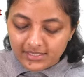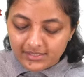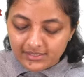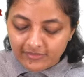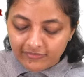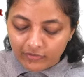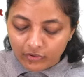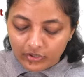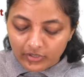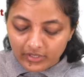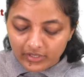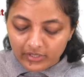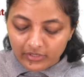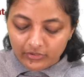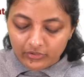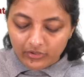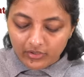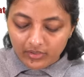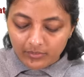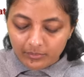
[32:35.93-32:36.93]
as a fodder in
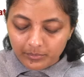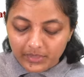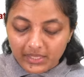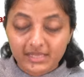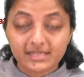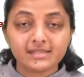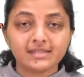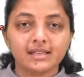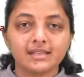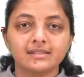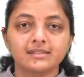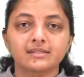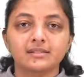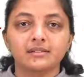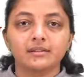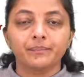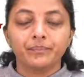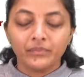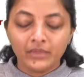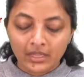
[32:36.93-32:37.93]
your mains answer.